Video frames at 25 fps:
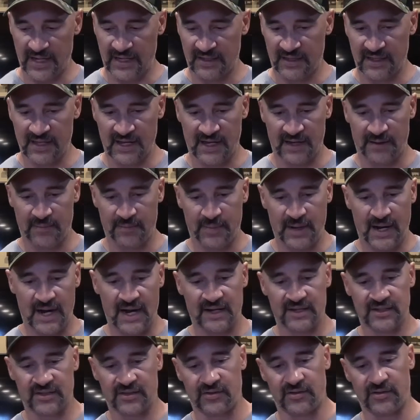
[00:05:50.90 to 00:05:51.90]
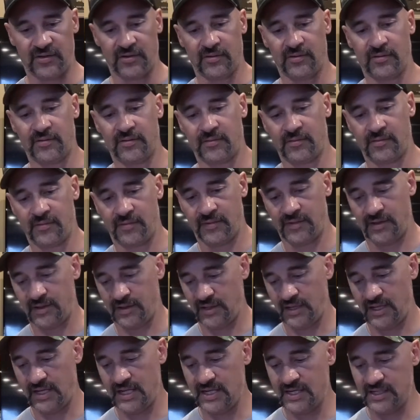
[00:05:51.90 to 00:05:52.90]
that pass through
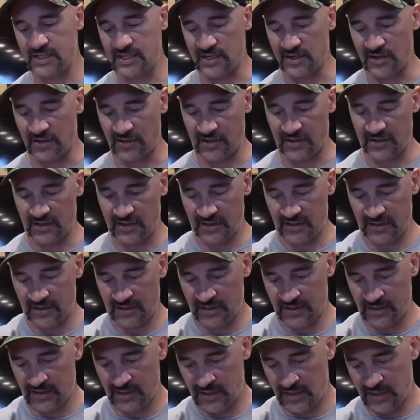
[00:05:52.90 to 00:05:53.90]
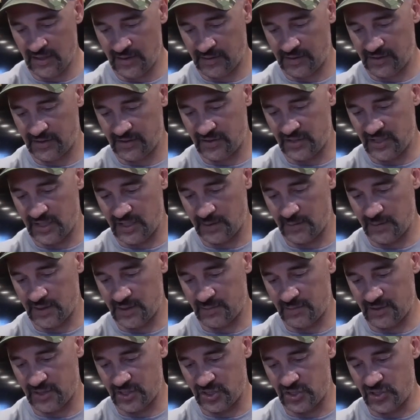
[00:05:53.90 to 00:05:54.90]
easier, because there's not going to be as
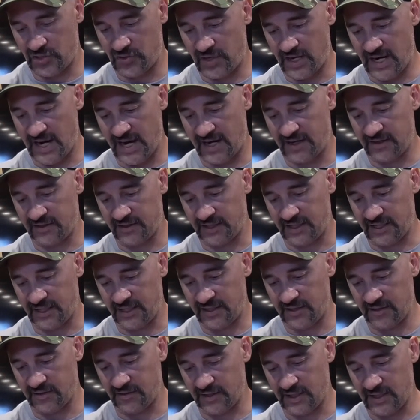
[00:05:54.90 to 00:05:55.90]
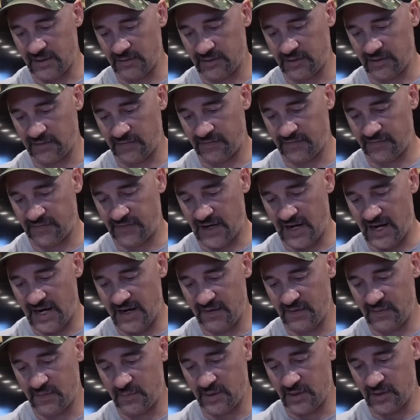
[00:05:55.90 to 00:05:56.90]
much drag on the arrow. Now with the
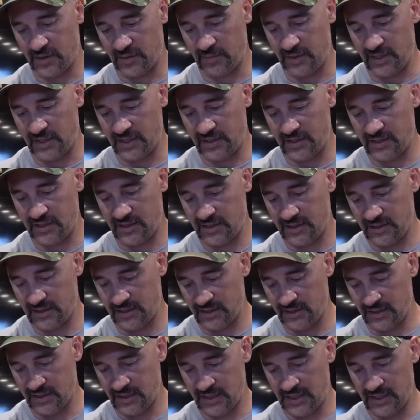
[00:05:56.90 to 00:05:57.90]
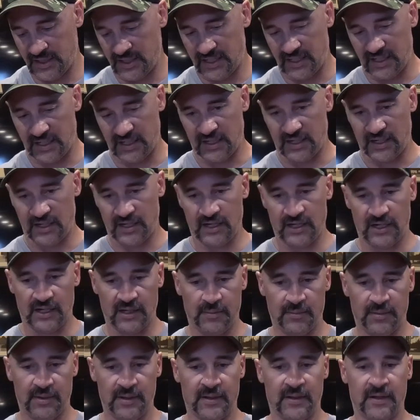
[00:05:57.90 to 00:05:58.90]
5mm and
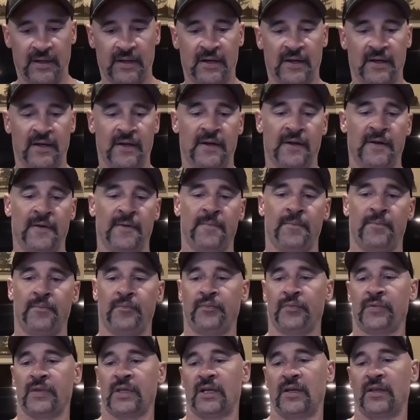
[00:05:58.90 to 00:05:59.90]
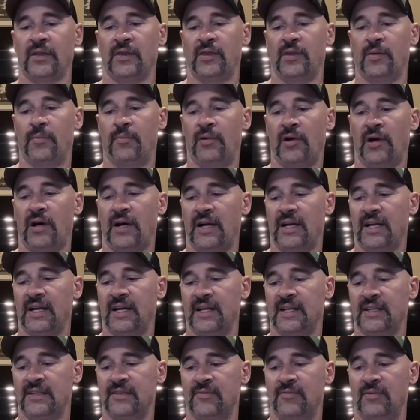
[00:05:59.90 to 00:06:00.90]
up, the
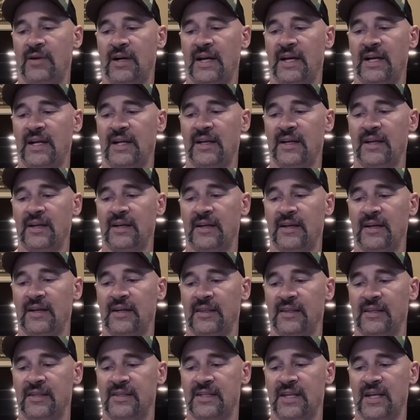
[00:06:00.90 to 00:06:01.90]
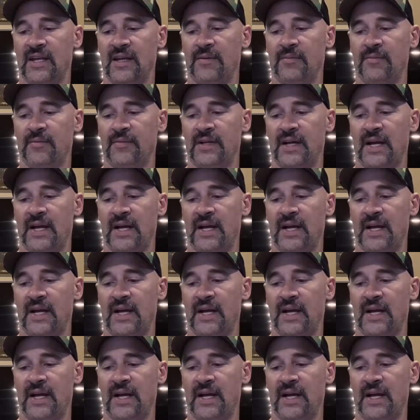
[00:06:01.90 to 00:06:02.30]
broadhead's right the same